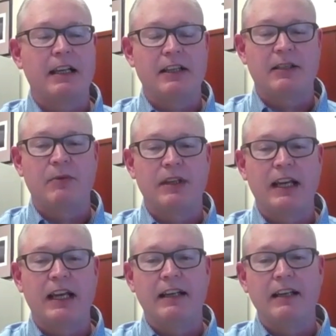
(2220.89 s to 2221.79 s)
customer
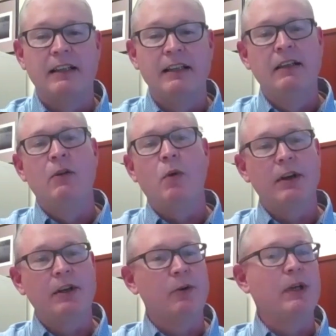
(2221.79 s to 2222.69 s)
data,
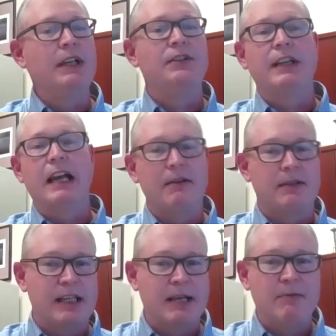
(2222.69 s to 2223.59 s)
where you're reaching
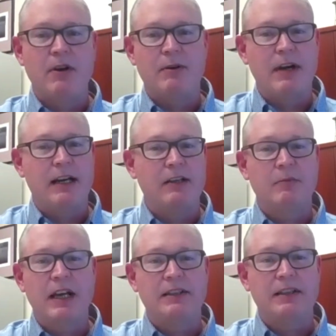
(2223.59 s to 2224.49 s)
out to them on a
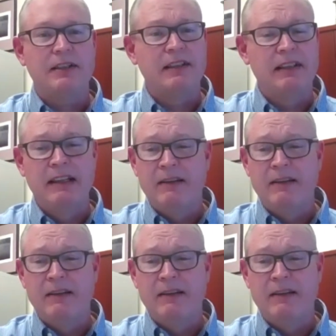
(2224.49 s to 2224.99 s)
regular basis.